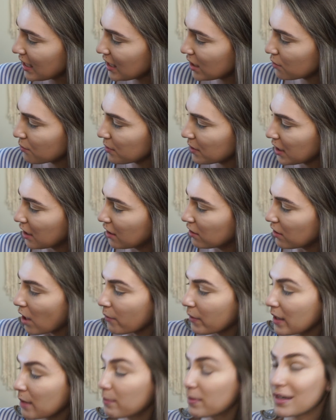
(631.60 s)
like it's really
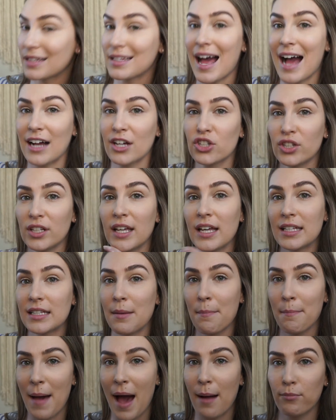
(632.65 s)
glowy, but it actually is a
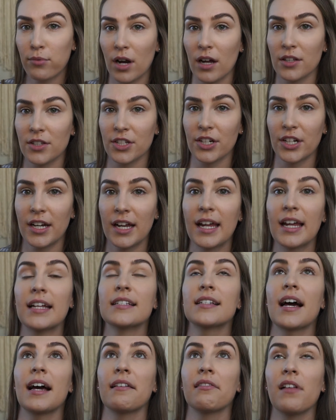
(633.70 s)
matte bronzer
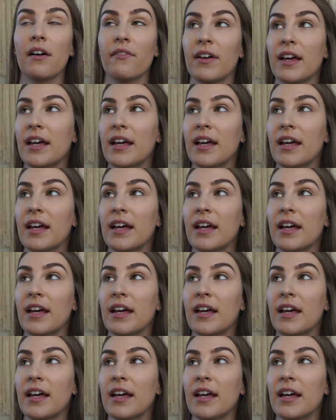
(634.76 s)
and I love